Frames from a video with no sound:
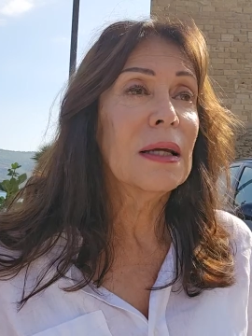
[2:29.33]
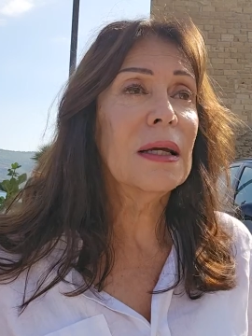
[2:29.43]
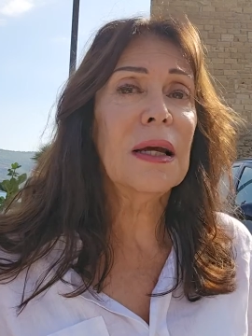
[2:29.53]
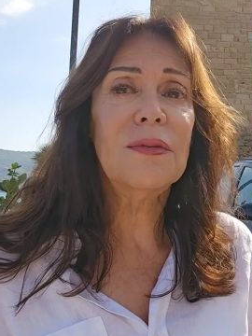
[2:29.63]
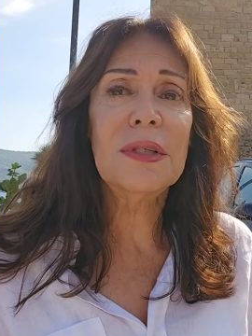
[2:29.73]

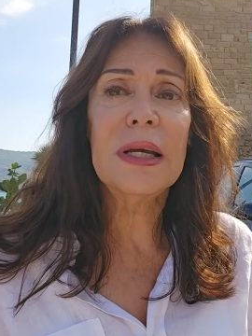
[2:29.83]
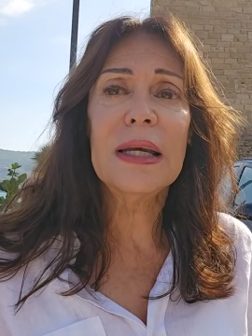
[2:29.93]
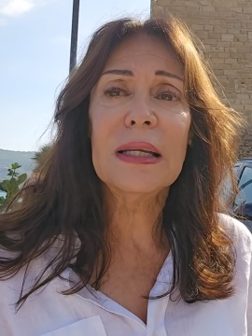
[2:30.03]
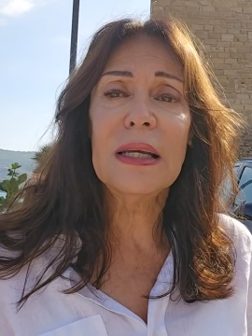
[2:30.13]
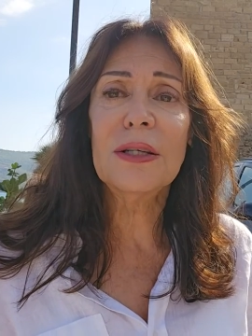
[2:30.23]
And I've
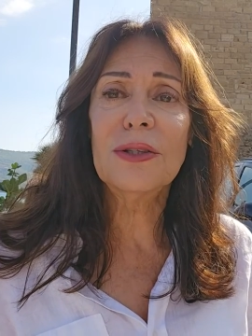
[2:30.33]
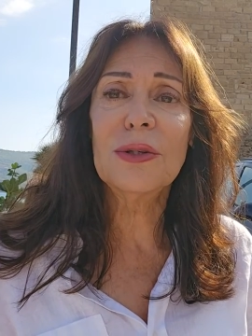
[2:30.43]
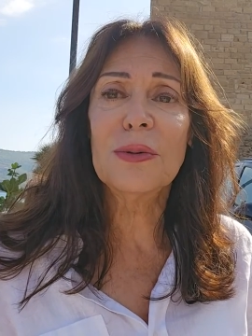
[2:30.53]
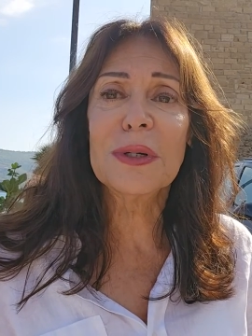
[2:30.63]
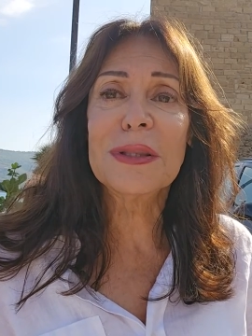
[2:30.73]
taken
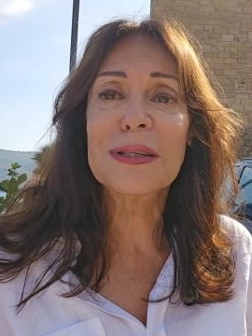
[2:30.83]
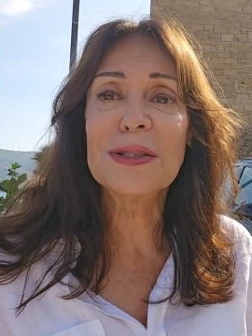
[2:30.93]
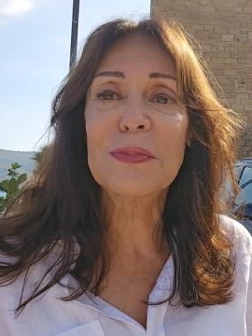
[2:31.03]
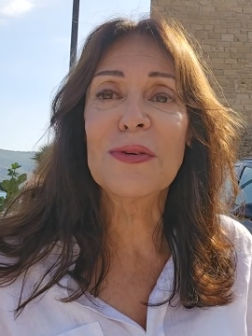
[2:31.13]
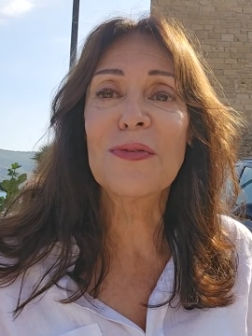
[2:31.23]
issue with
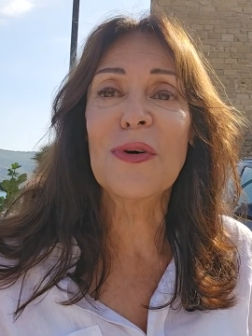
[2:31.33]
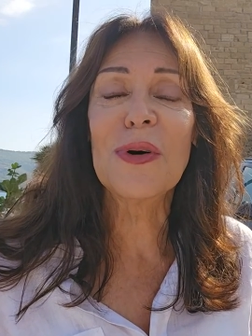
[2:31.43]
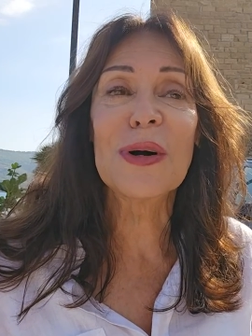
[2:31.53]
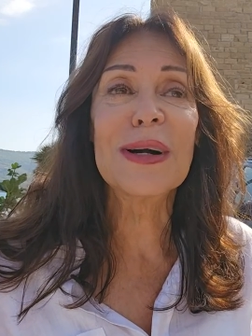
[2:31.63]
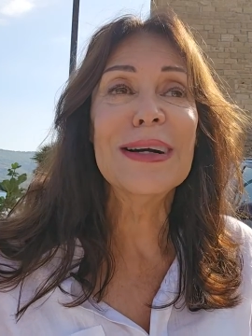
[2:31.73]
this
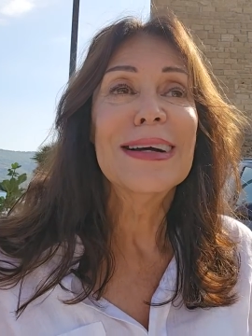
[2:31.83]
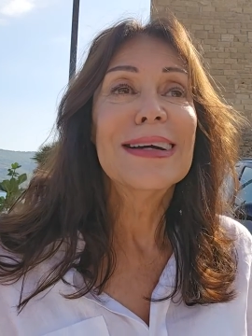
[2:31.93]
before.